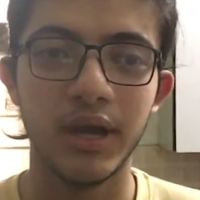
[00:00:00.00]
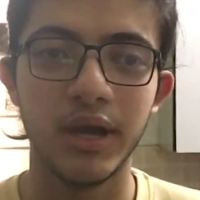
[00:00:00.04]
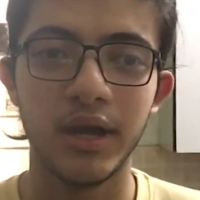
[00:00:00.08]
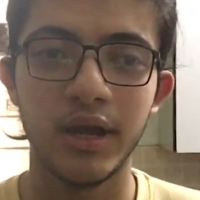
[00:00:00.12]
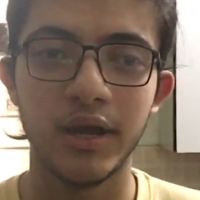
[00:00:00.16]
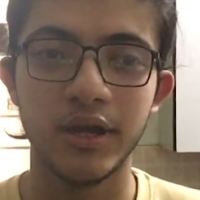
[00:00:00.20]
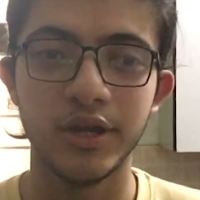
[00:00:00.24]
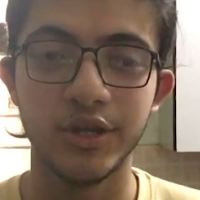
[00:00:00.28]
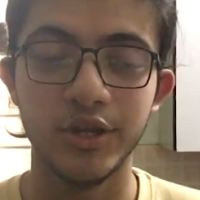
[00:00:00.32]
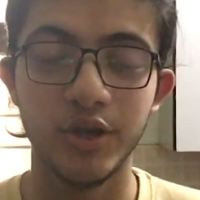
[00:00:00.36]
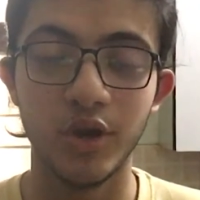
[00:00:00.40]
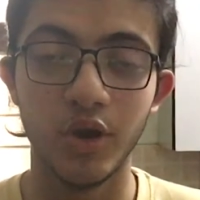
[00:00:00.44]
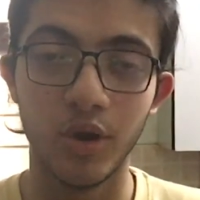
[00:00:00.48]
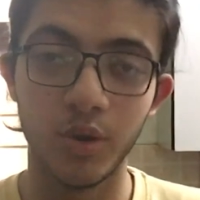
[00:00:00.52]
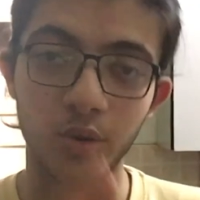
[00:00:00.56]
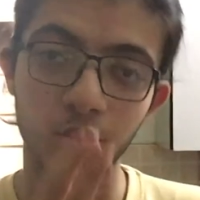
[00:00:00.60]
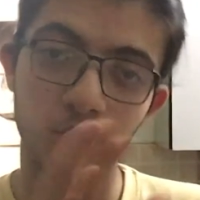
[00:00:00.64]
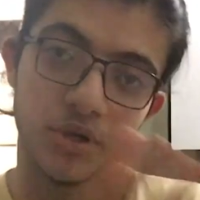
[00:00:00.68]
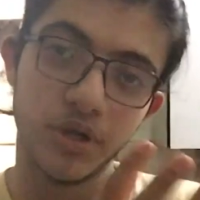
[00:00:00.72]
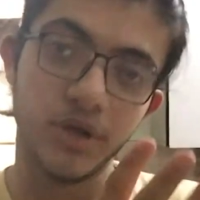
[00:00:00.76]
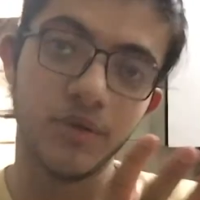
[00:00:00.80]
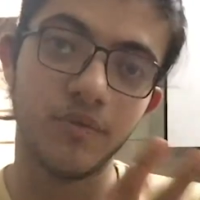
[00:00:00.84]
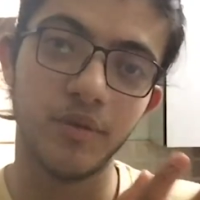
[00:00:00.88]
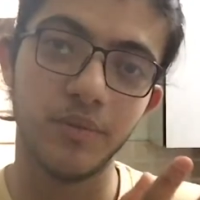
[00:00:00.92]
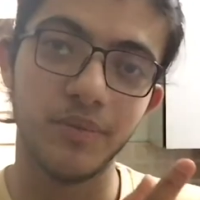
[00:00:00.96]
and your
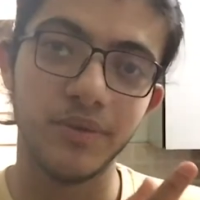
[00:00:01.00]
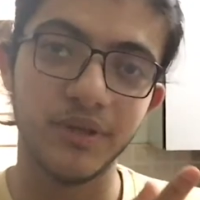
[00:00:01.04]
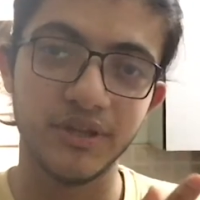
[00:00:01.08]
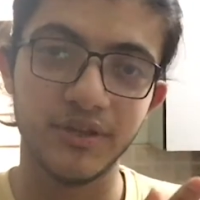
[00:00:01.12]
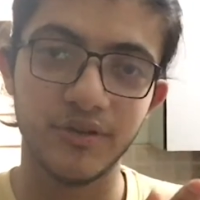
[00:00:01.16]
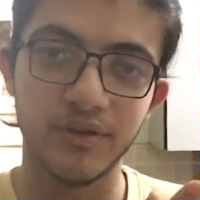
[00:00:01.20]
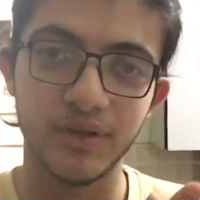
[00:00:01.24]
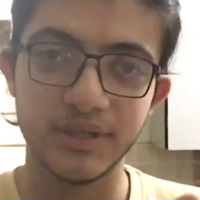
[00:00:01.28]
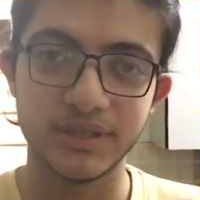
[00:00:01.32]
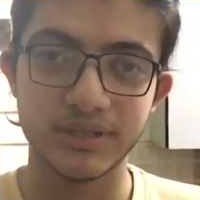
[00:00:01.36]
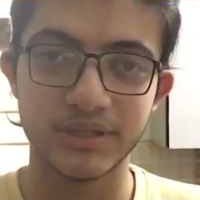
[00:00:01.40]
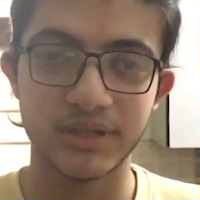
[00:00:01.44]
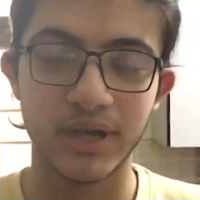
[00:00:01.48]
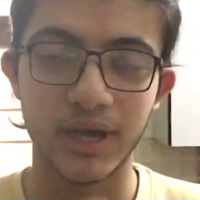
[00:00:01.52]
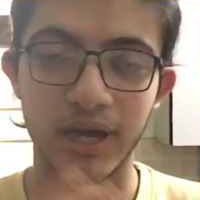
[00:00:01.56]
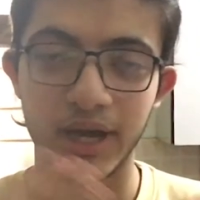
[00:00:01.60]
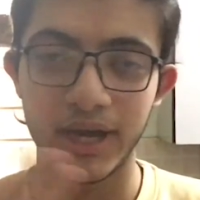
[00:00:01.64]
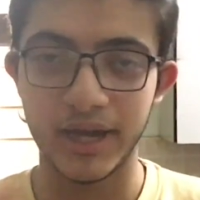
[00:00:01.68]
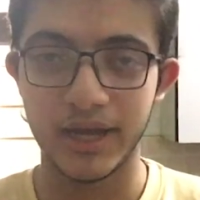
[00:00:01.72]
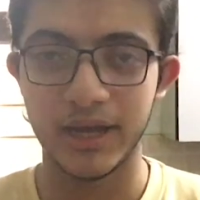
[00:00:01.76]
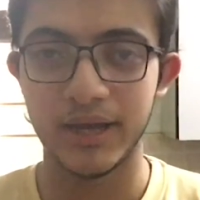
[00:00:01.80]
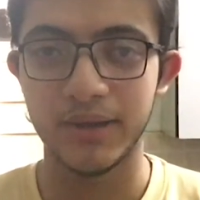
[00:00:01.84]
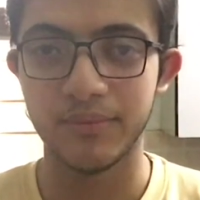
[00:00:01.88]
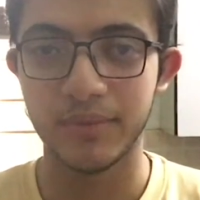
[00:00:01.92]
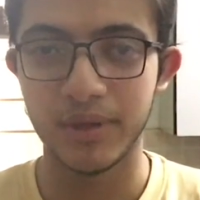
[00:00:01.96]
word will be the reason I
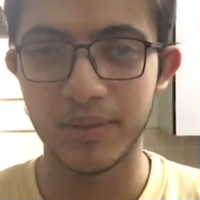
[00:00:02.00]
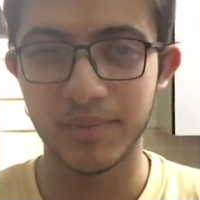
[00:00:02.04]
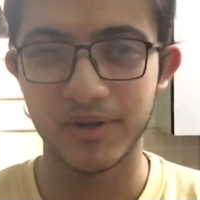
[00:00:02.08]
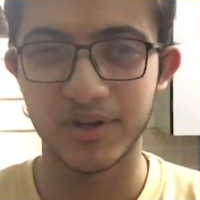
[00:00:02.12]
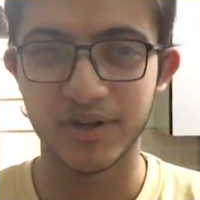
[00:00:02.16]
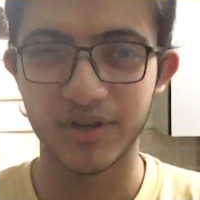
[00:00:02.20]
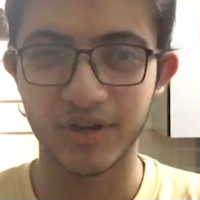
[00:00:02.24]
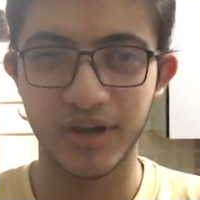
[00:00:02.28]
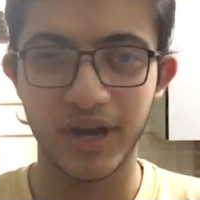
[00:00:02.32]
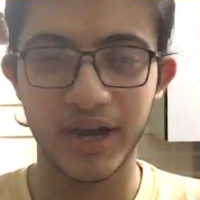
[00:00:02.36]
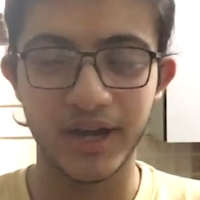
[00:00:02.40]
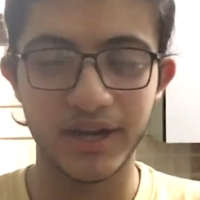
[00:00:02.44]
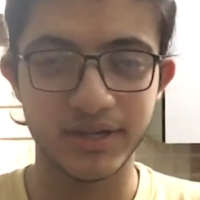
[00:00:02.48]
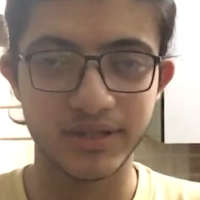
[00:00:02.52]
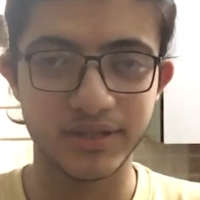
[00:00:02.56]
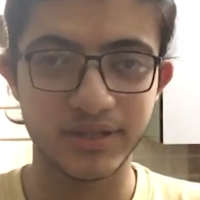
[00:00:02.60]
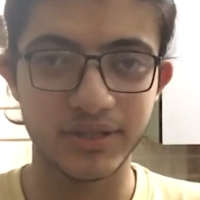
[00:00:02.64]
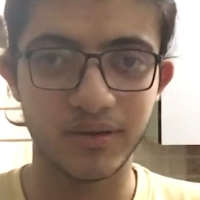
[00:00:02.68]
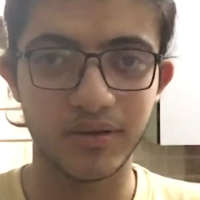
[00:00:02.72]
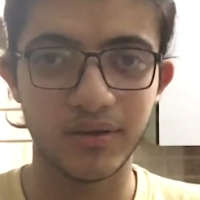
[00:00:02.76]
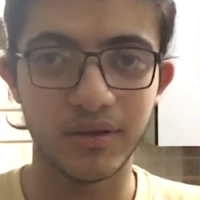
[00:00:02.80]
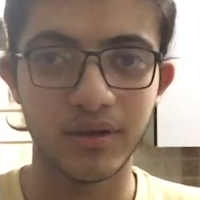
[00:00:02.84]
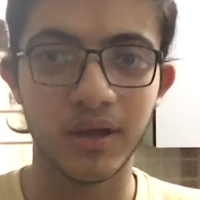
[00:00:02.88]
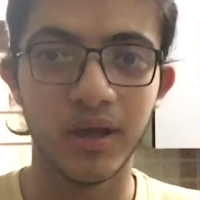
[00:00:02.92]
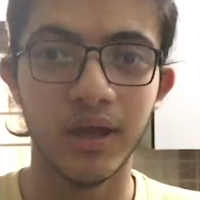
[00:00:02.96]
am able to write a
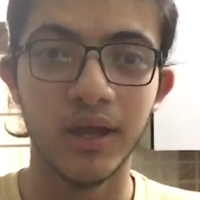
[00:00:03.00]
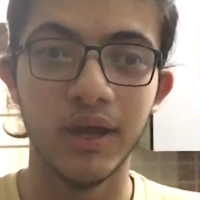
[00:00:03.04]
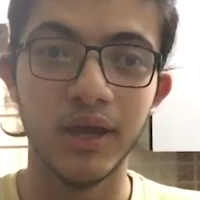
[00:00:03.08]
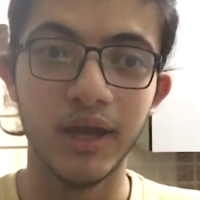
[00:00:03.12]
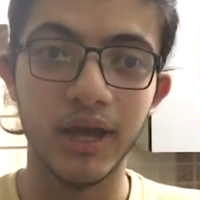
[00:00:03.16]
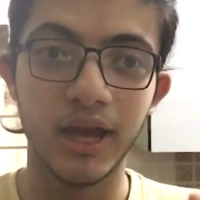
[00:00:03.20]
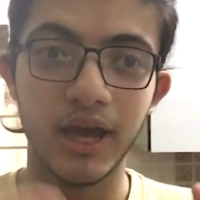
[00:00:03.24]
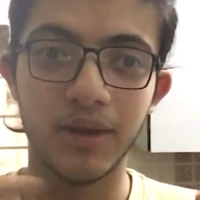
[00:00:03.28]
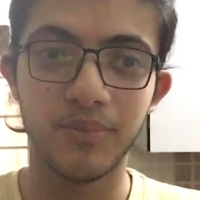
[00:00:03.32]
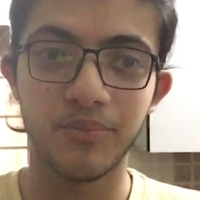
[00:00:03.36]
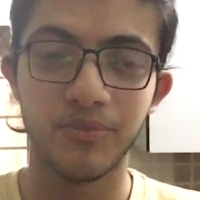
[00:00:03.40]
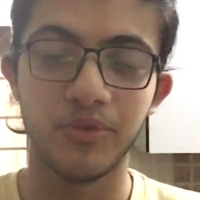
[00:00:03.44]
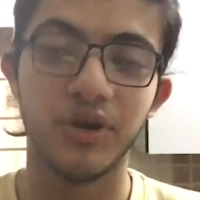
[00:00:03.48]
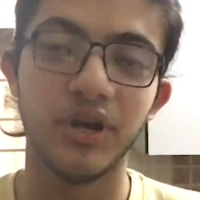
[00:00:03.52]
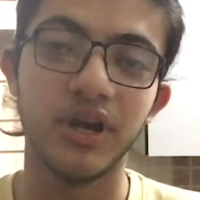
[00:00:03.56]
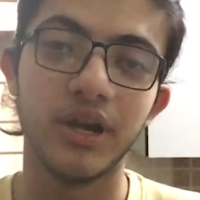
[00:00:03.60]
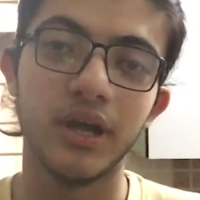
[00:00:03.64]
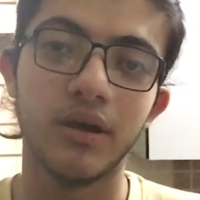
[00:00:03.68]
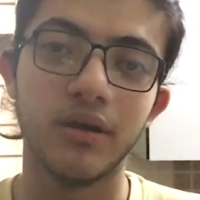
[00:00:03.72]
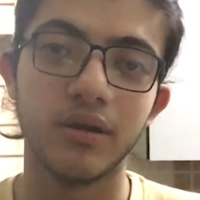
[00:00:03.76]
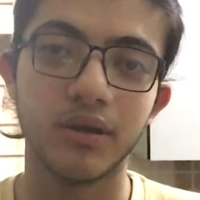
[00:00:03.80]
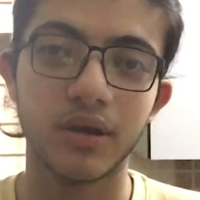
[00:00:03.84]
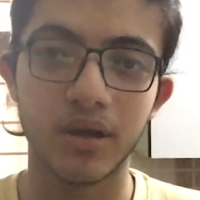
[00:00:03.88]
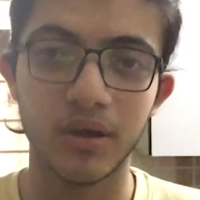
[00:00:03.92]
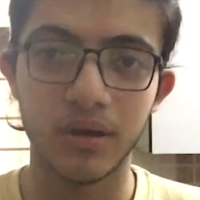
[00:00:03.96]
song and put it
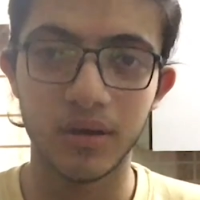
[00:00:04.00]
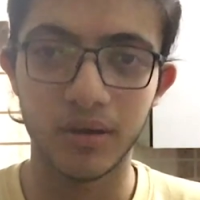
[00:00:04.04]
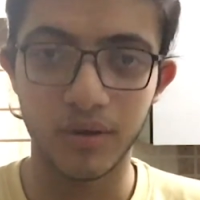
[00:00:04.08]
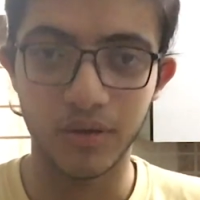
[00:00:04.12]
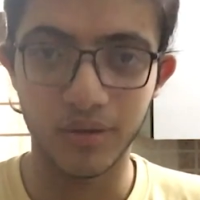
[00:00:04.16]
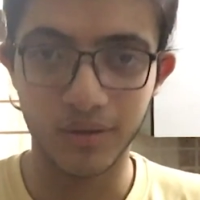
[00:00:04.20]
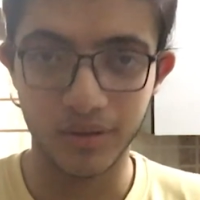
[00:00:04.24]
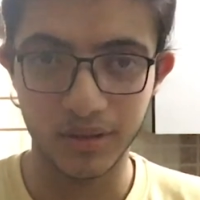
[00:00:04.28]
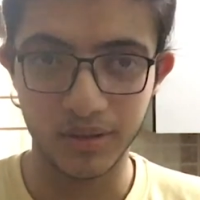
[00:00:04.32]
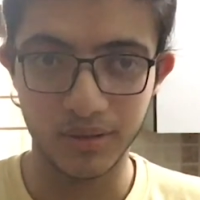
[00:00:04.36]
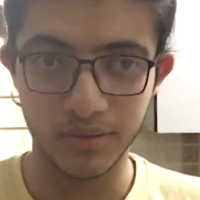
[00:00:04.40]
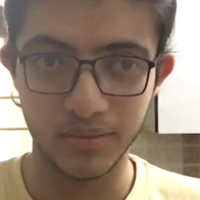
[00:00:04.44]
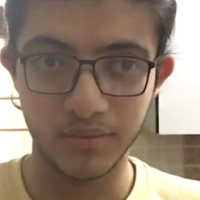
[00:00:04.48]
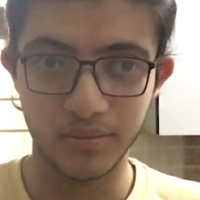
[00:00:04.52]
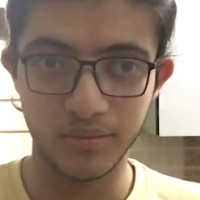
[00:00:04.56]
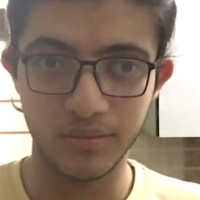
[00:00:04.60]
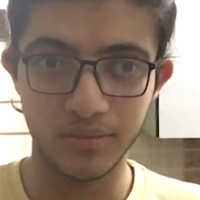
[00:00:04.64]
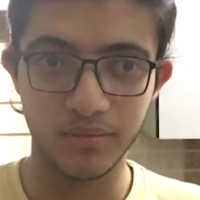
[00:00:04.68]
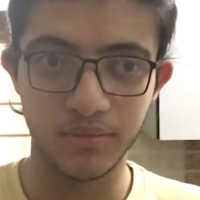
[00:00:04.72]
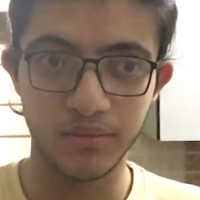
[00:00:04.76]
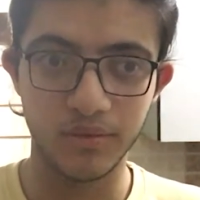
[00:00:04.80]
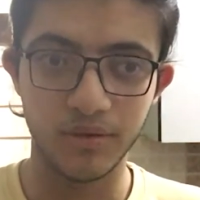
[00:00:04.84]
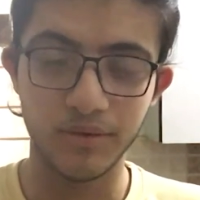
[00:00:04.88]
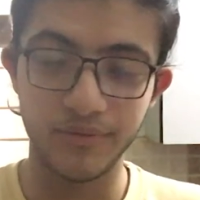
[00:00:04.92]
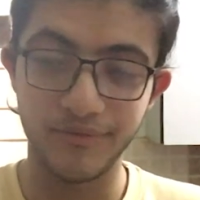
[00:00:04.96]
out
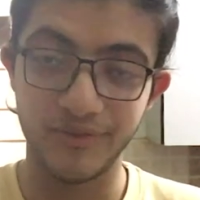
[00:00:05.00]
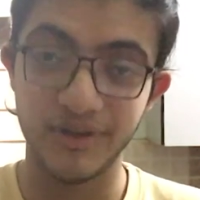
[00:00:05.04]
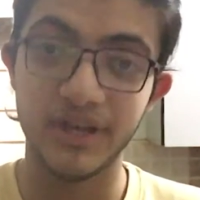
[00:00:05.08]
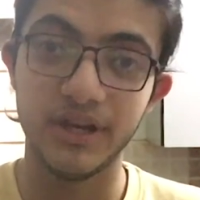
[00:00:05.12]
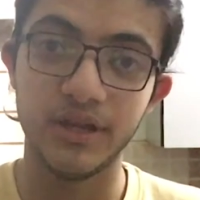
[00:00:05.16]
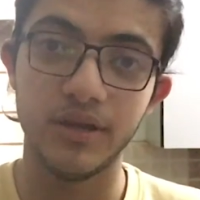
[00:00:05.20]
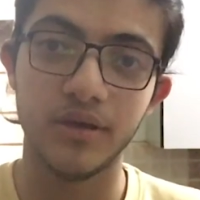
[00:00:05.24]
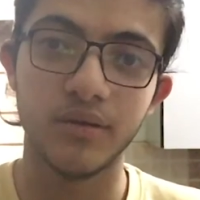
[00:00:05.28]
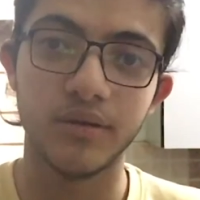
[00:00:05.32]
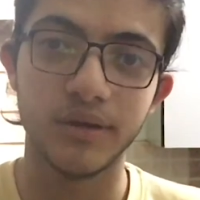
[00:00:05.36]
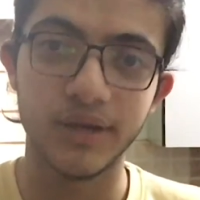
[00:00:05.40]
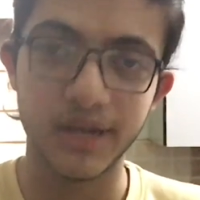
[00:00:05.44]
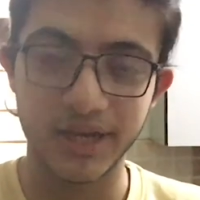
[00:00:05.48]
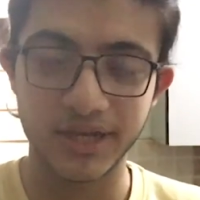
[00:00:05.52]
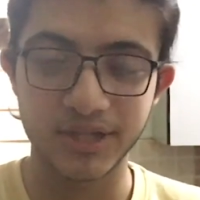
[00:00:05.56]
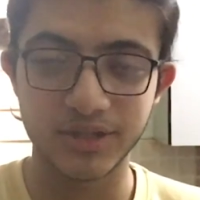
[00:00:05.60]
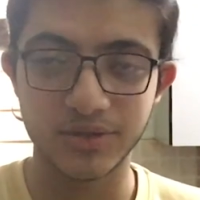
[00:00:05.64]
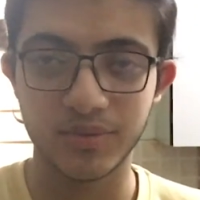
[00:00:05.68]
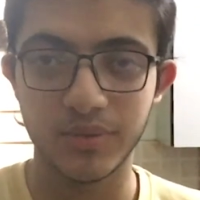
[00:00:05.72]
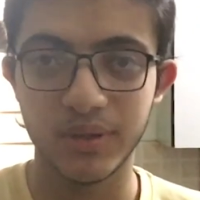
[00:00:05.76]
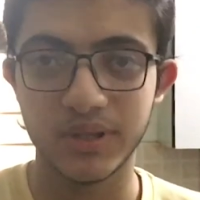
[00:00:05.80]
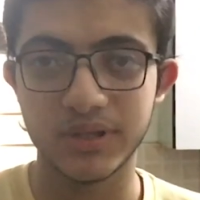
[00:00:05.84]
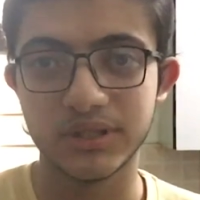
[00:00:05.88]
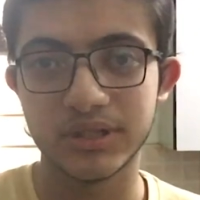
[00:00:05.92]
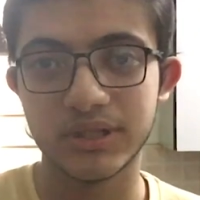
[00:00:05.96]
on a video
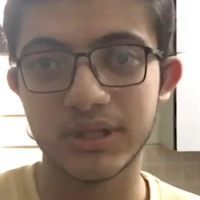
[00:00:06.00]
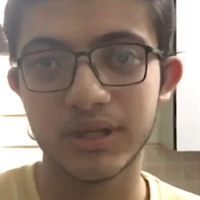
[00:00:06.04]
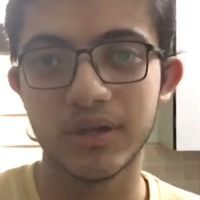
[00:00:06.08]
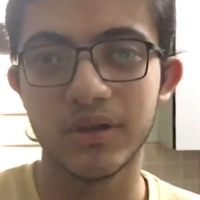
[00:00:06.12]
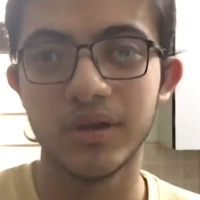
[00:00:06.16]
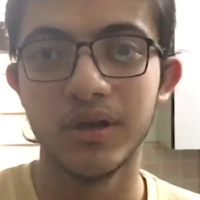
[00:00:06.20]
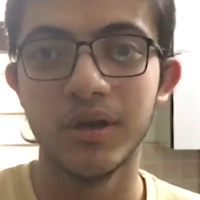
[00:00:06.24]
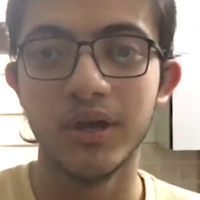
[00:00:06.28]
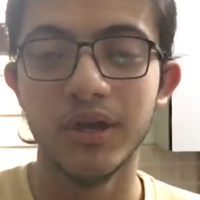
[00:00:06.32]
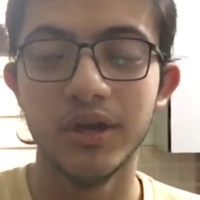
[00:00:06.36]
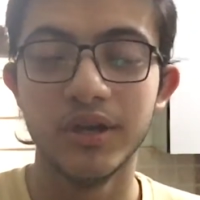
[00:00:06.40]
next Wednesday.